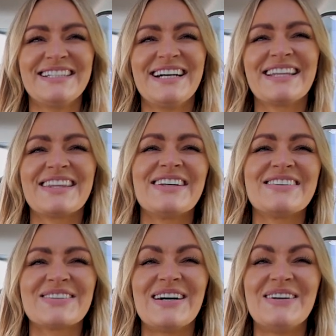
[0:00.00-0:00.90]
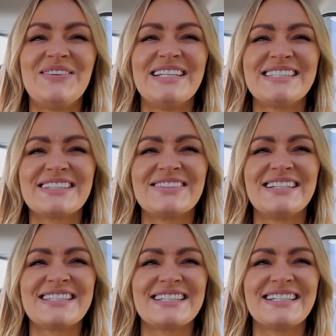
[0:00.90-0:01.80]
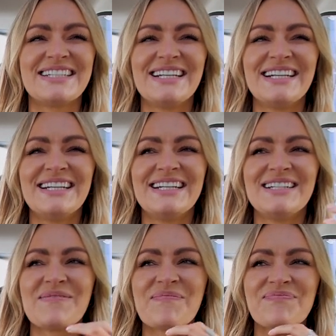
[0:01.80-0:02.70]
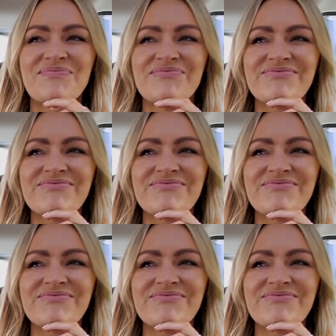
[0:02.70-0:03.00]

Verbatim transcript: No, I thought that was quite a political far answer. Far too intricate that.